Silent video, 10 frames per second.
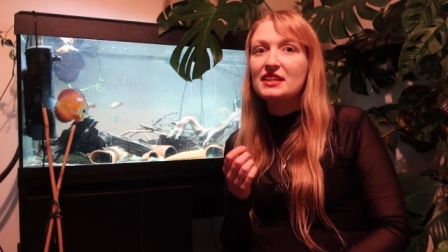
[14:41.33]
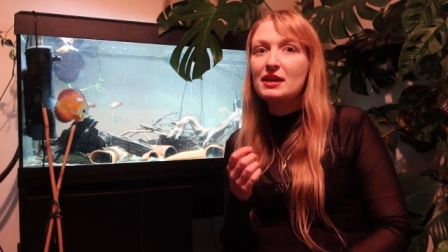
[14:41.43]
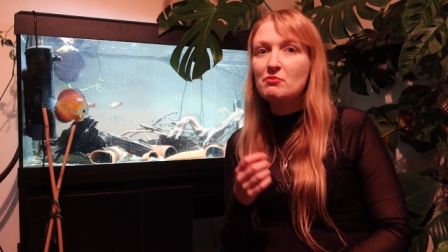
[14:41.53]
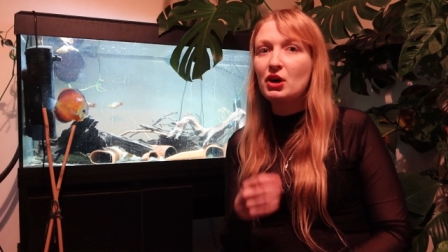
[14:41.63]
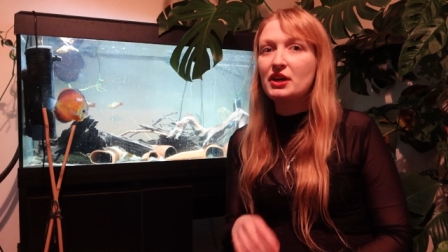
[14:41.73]

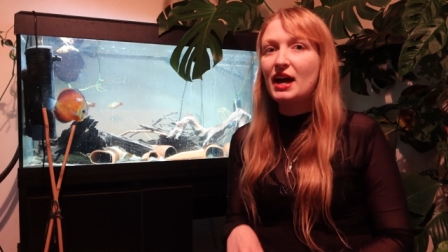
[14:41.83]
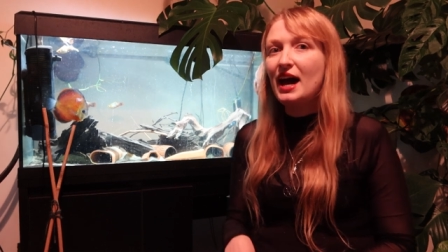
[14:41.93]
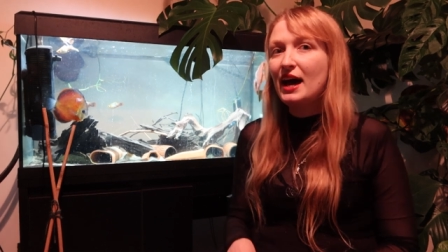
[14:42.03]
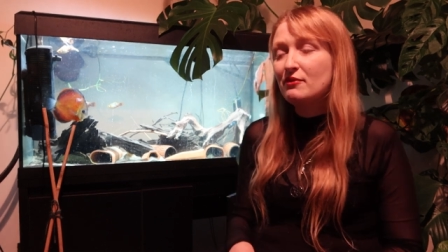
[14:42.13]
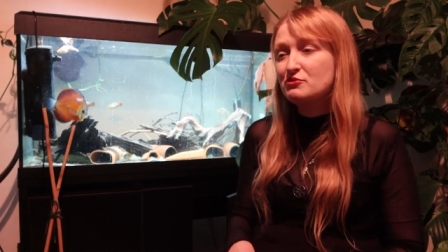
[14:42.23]
They might
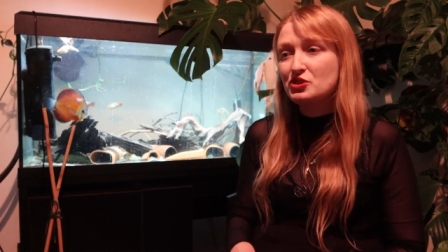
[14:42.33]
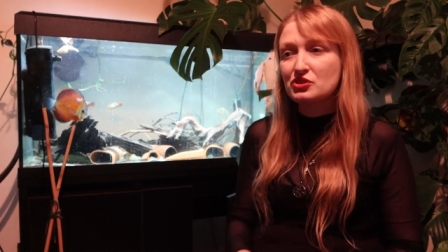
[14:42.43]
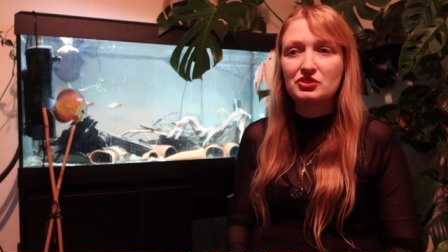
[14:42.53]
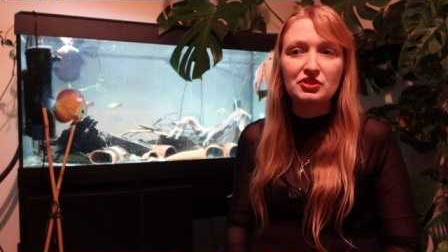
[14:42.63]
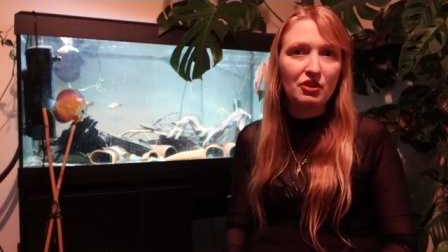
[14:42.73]
have
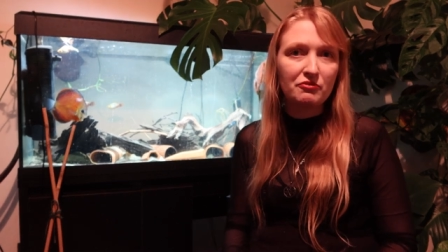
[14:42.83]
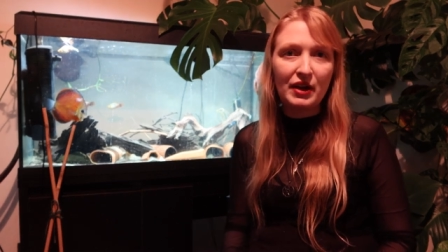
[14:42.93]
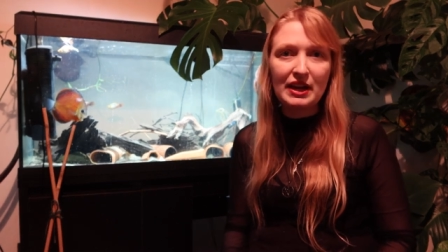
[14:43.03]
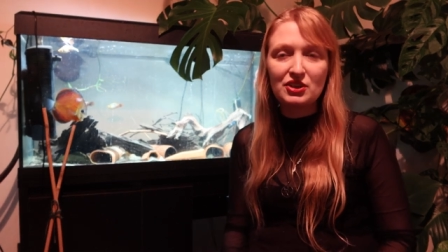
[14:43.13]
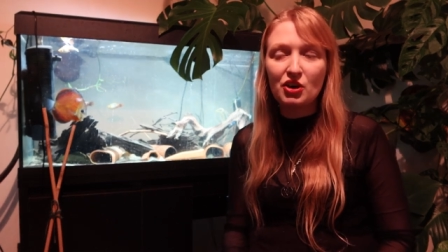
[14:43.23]
just a
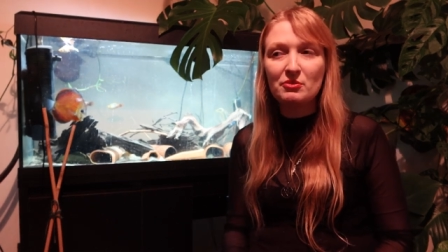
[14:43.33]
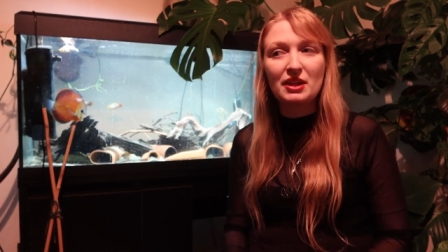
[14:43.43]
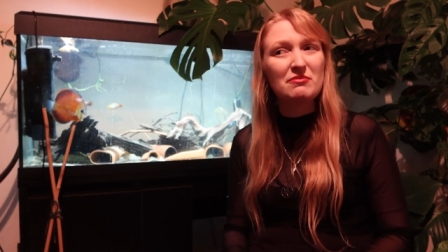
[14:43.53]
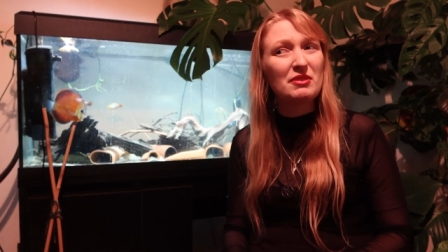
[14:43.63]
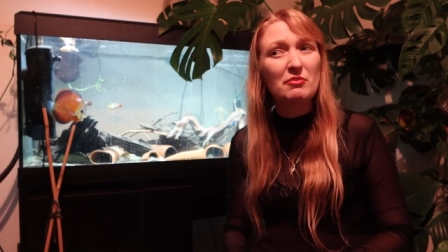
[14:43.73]
vague
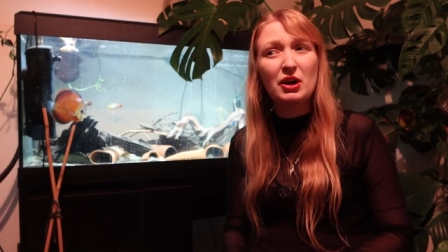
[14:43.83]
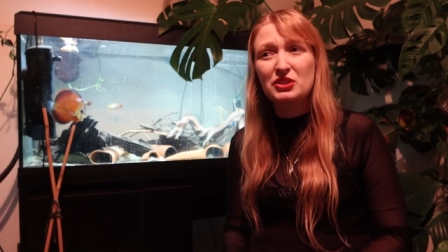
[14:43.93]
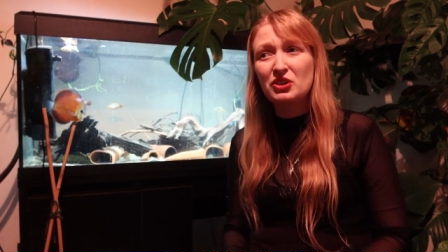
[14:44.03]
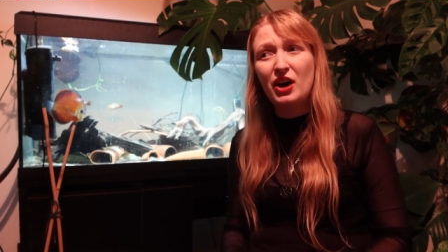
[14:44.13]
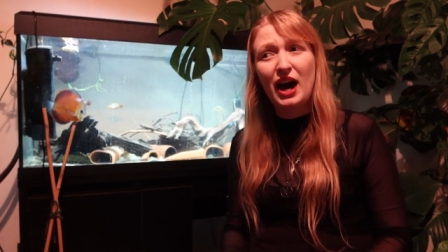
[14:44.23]
common name, they
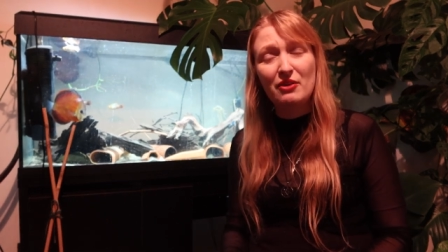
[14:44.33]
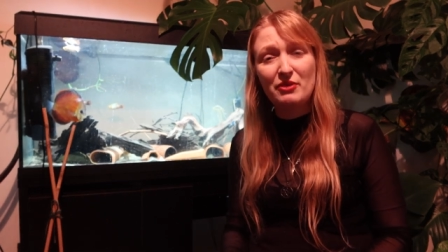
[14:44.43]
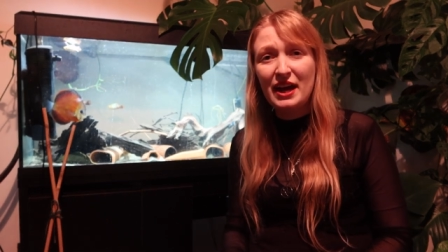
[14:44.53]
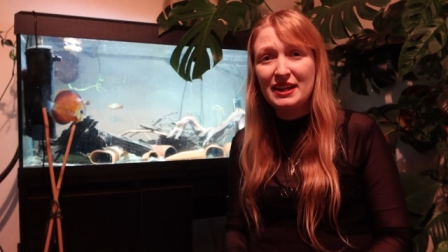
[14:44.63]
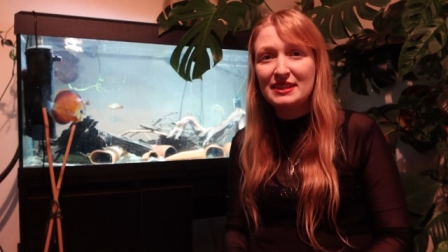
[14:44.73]
might not
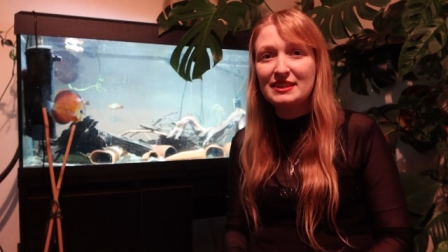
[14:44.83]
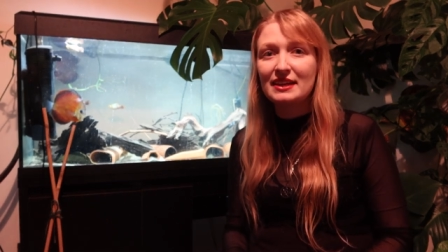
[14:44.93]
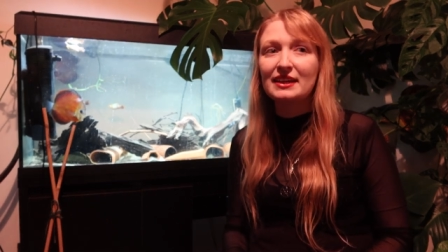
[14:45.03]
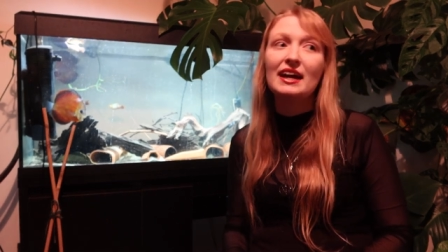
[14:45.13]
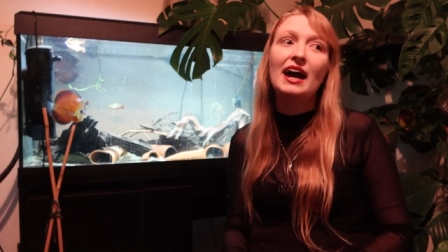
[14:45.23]
have
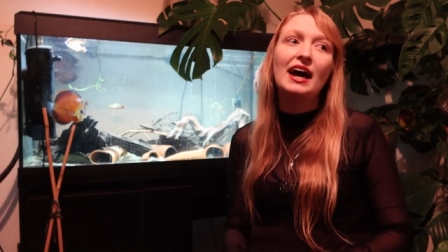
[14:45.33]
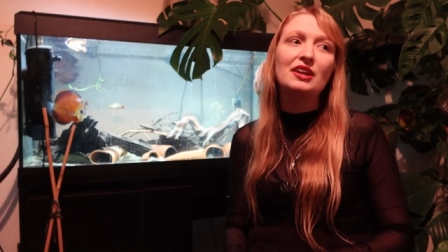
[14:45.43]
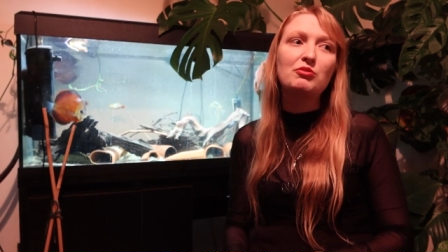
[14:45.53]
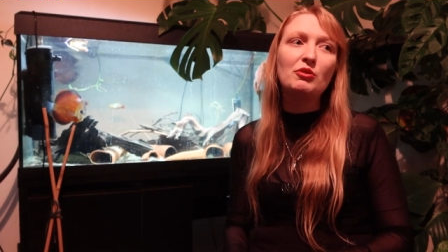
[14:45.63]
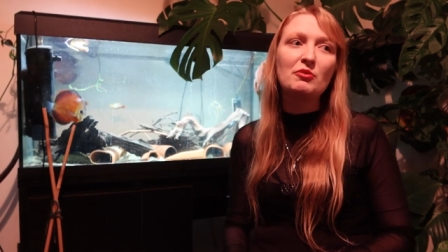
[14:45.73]
anything.
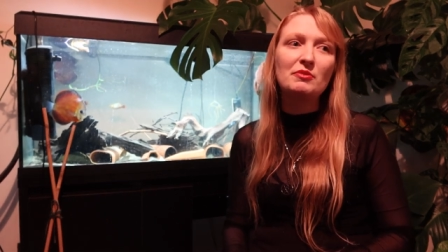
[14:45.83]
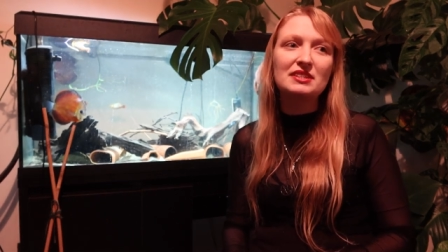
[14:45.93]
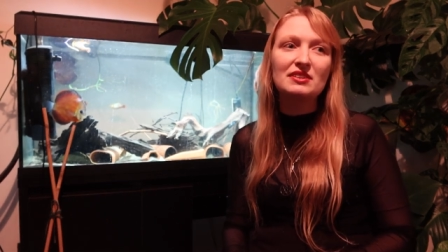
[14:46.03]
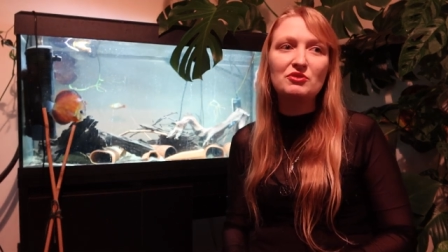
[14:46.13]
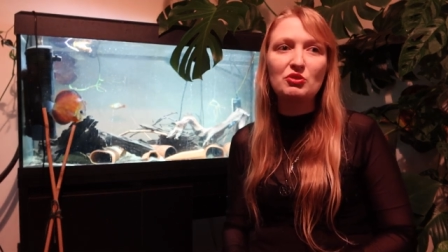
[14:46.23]
And the problem
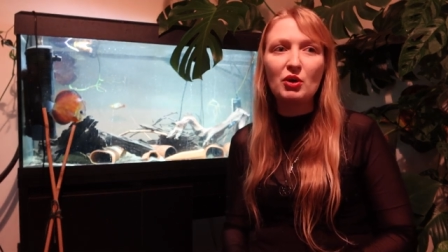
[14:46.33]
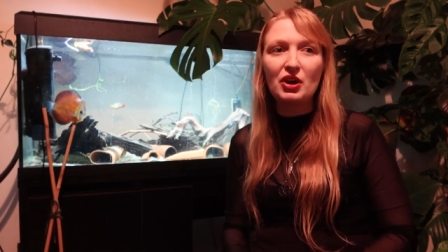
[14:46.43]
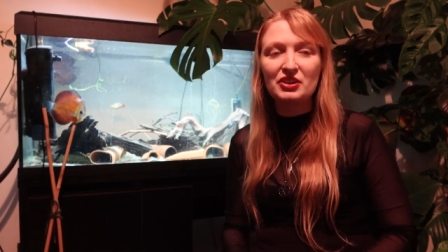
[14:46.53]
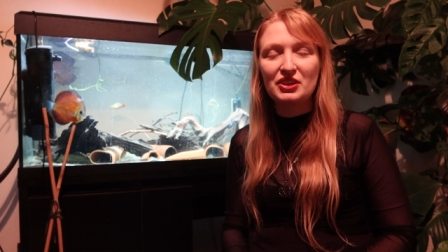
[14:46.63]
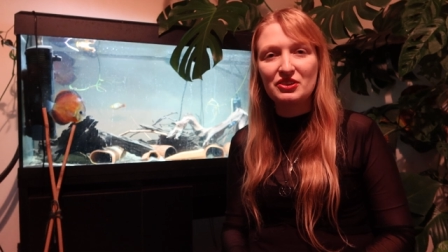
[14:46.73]
is, if you're
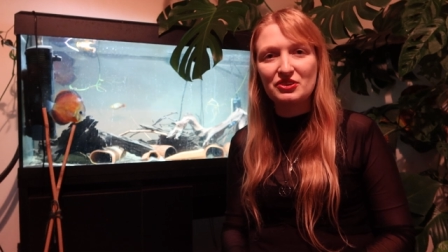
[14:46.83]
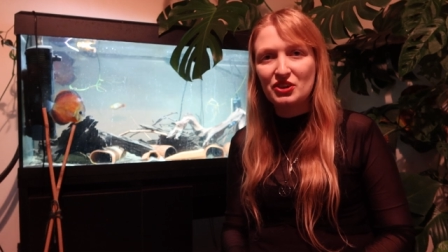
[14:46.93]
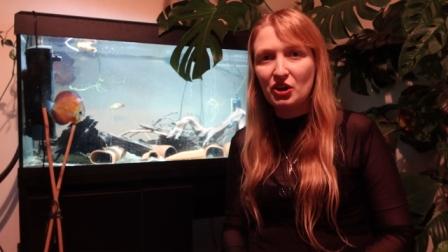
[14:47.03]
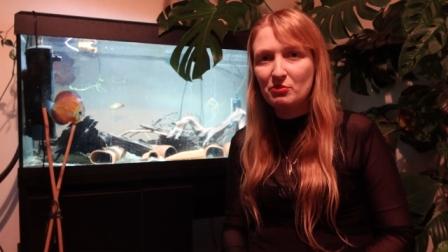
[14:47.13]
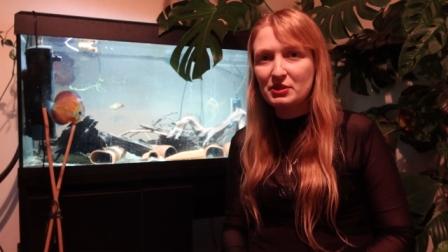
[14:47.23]
working on
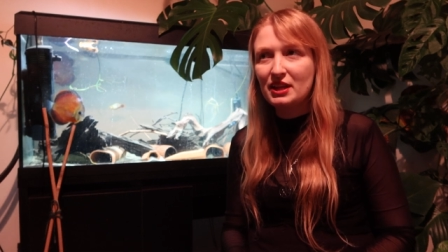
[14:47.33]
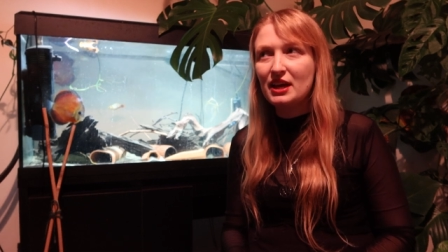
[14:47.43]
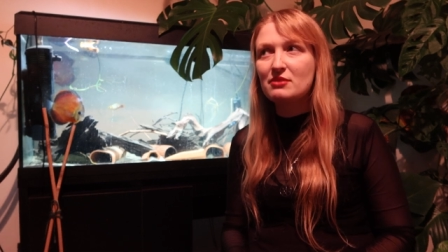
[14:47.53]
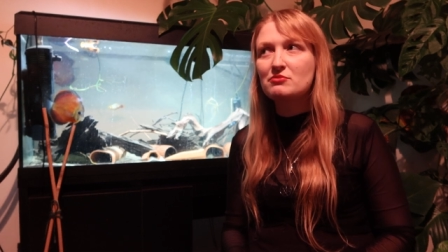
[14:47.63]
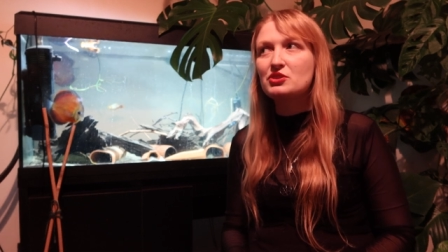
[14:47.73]
common
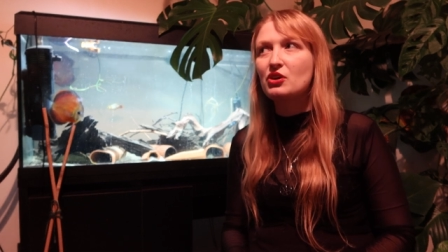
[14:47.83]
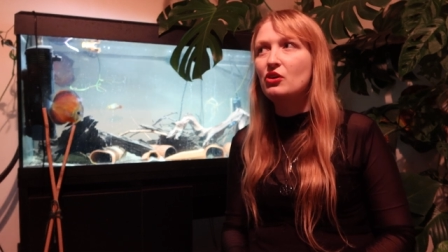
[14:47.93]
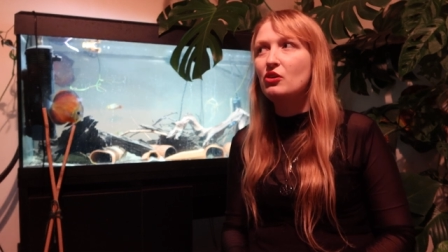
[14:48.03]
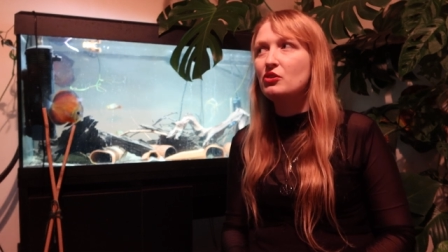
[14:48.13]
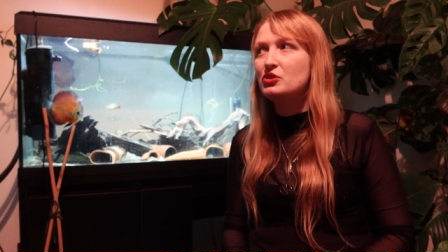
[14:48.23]
names
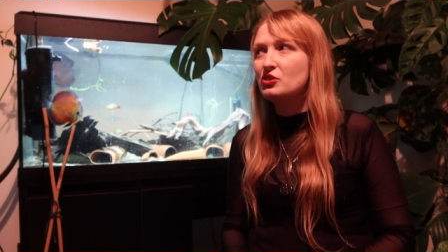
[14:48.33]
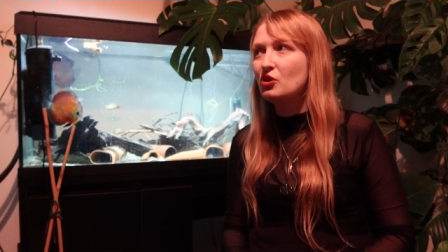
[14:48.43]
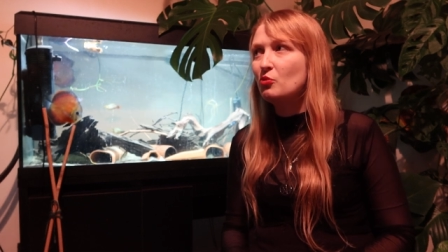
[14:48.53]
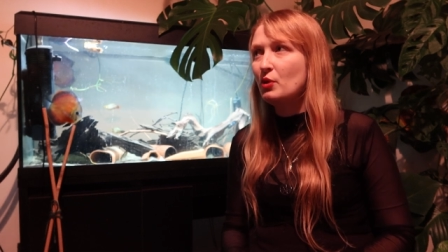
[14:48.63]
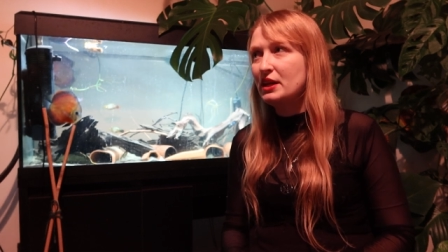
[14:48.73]
or you're
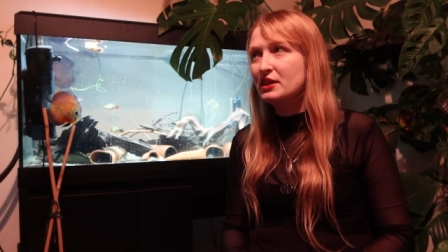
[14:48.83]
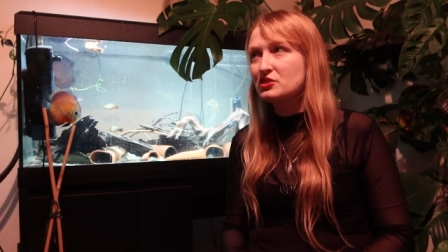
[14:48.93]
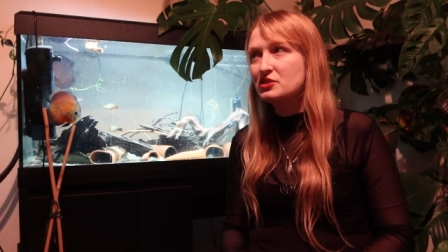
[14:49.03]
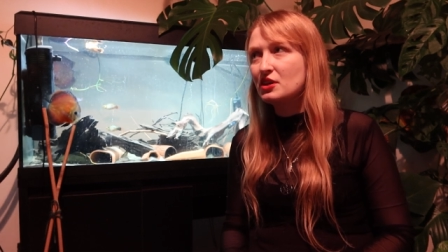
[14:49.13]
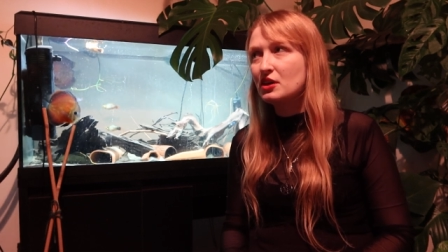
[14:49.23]
not
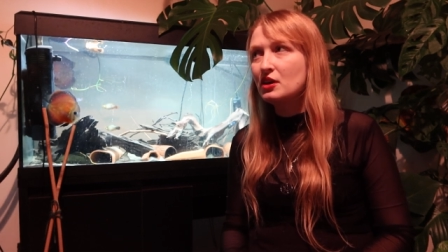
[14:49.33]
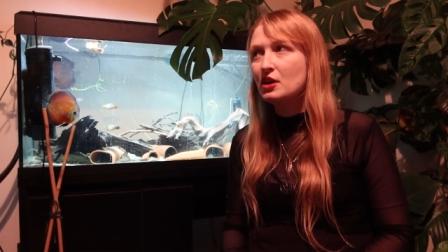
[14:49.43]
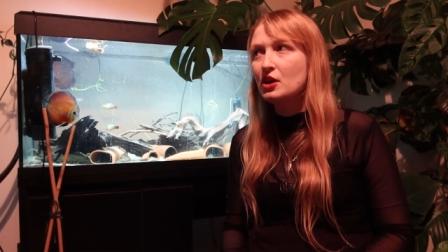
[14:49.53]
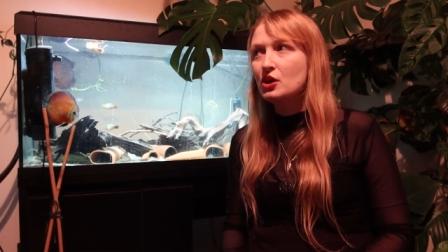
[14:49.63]
willing to